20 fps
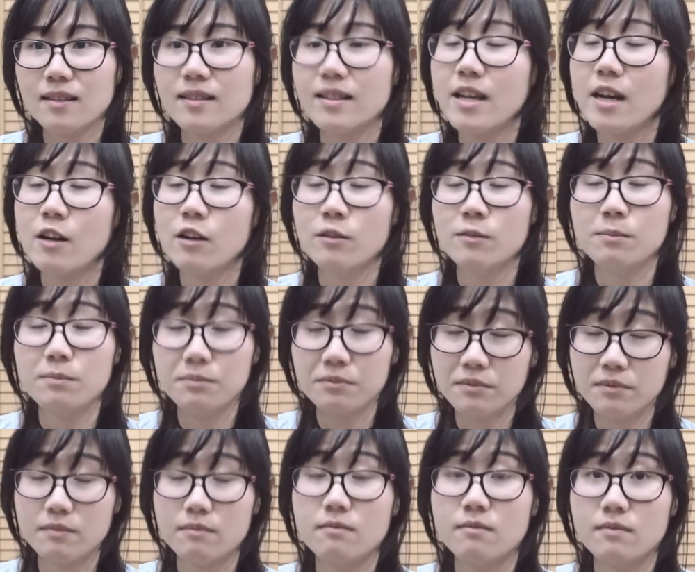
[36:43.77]

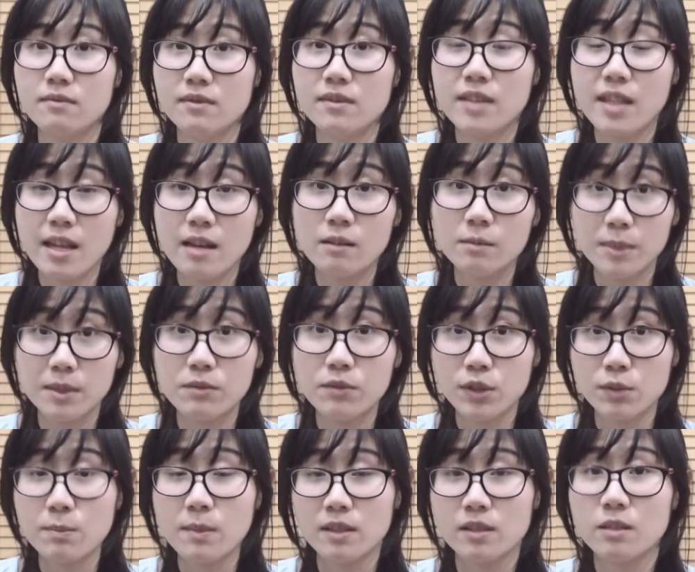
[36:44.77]
they'll be
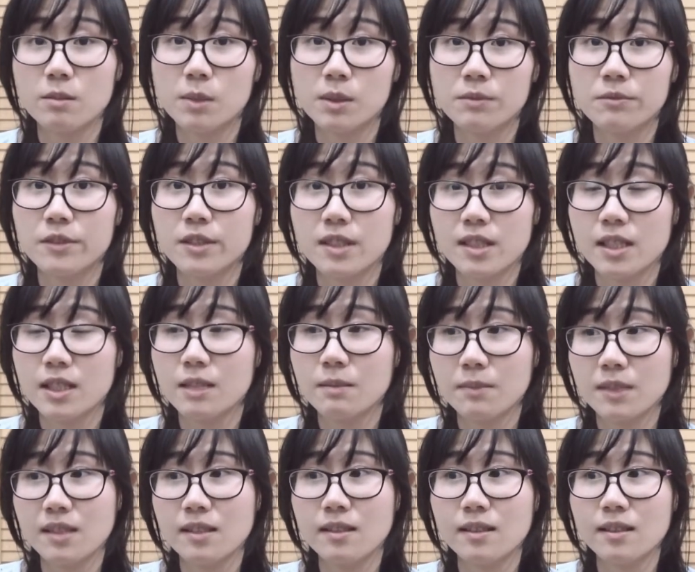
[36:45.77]
responsible for this,
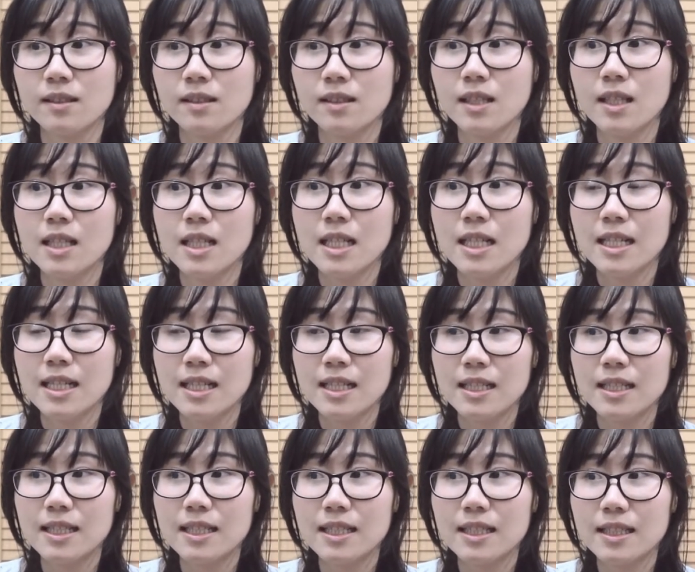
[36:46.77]
because
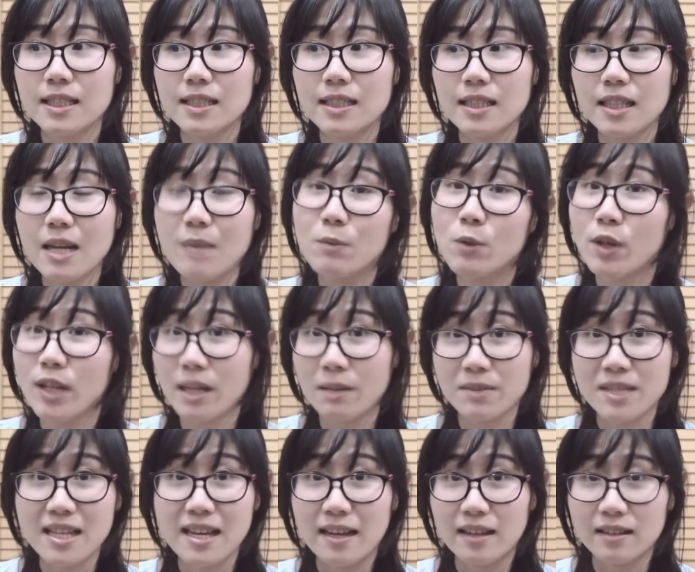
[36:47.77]
I'm quite
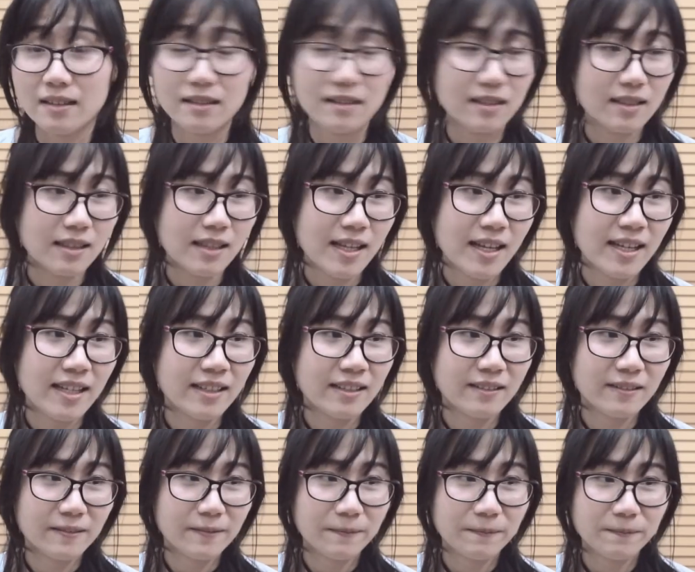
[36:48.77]
upset.
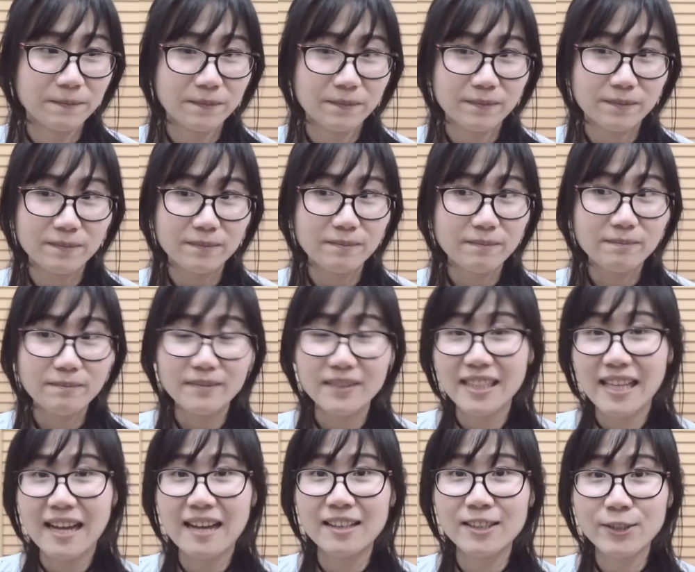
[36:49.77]
Like,
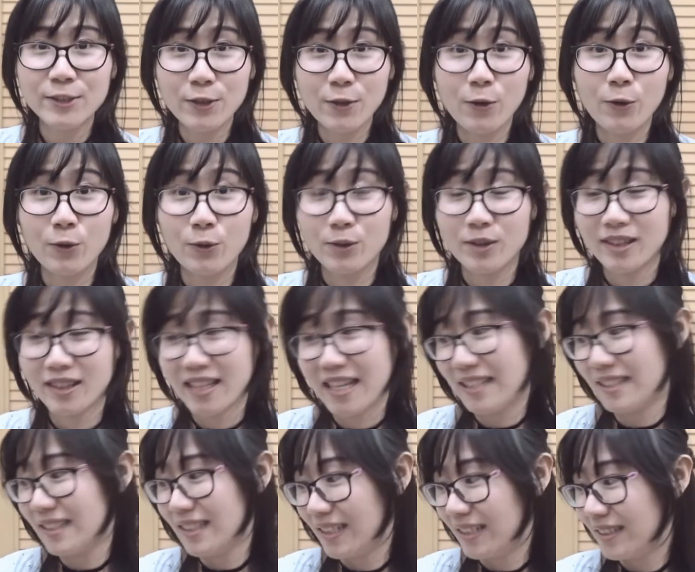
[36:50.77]
yeah, so
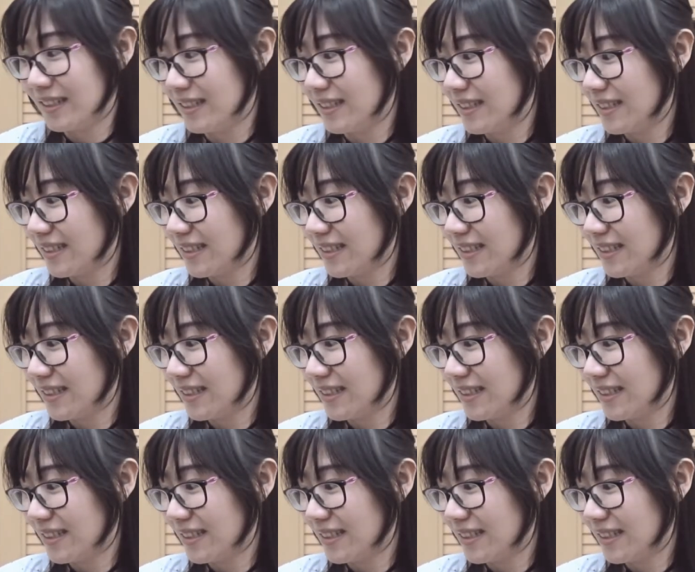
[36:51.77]
that's it.